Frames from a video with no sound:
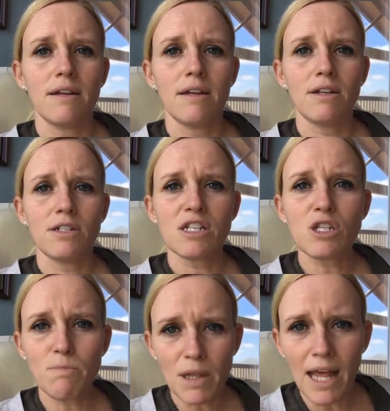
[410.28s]

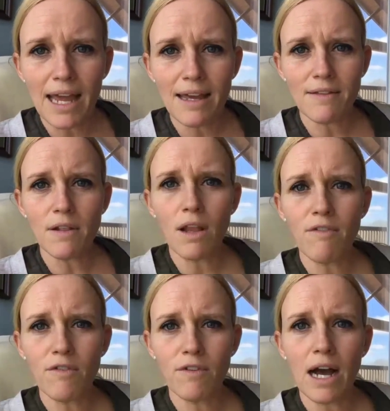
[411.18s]
displaying the love
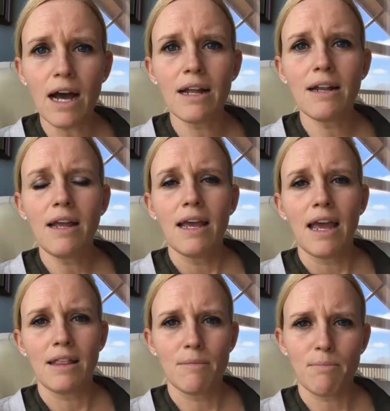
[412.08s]
of God
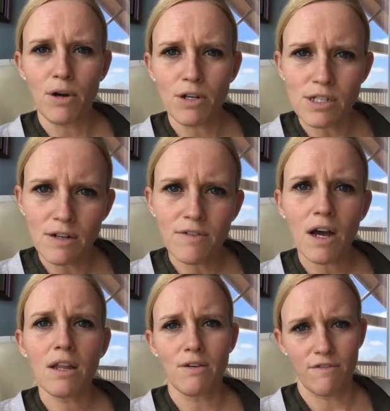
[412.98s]
and the person of
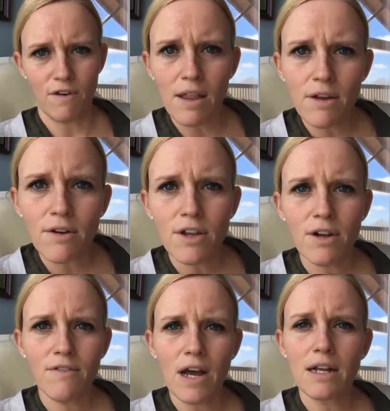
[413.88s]
God, the fatherhood
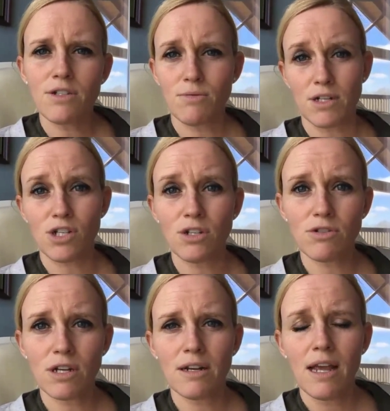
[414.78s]
of God to our
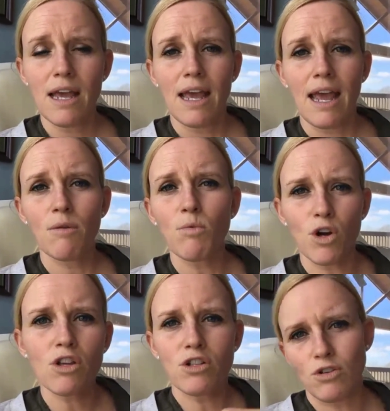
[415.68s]
children. And we're
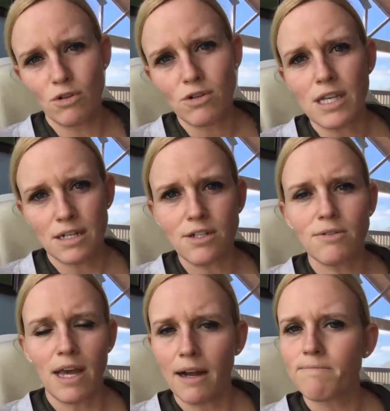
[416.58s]
the tutors that do
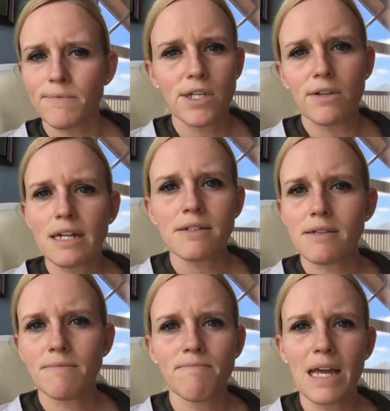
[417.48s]
that. So
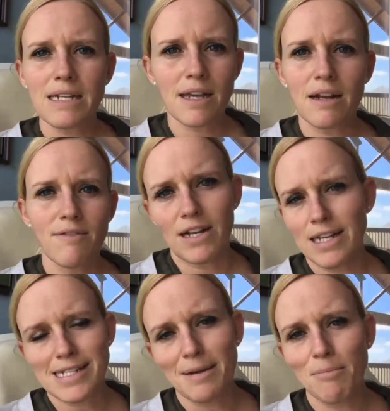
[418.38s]
that's kind of an
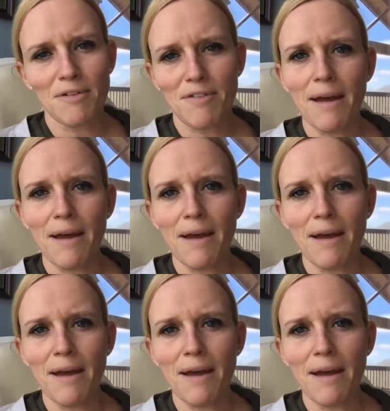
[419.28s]
example of that.